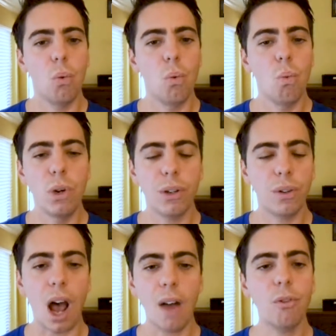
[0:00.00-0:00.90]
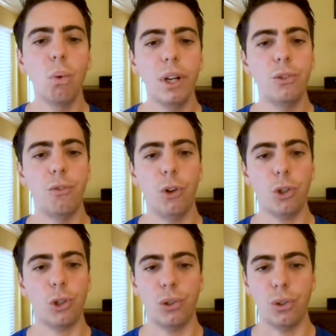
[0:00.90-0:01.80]
we don't have a way to
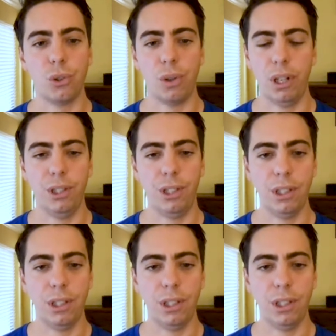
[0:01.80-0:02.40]
version the strategy.